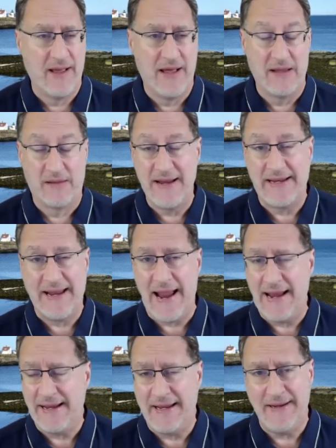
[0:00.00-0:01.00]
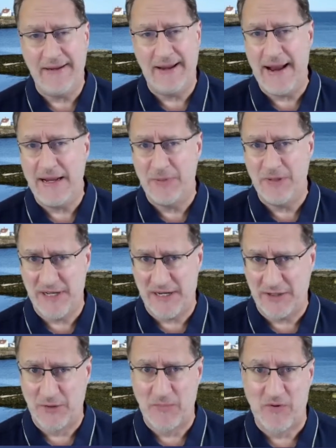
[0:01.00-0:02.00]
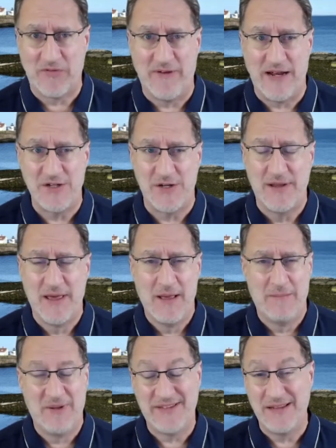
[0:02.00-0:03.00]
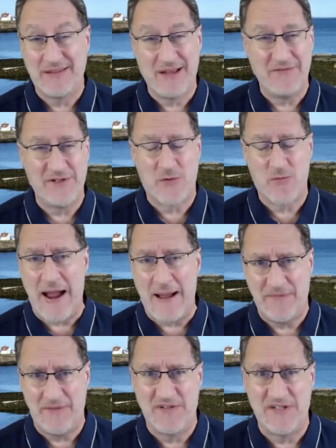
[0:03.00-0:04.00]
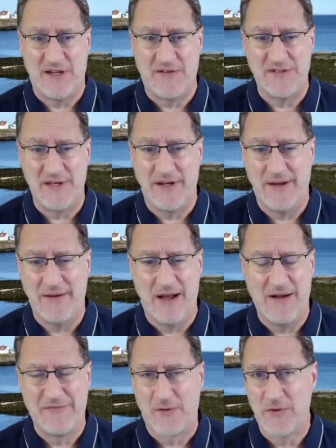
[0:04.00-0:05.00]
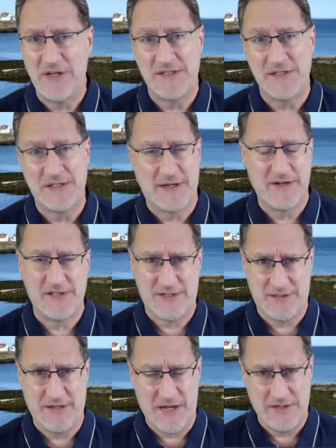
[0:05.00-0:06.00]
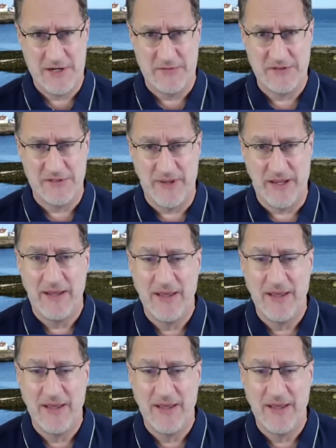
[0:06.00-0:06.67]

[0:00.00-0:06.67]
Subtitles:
Like any particular profession, but they love to wrap themselves in it for reasons that are still unknown to me.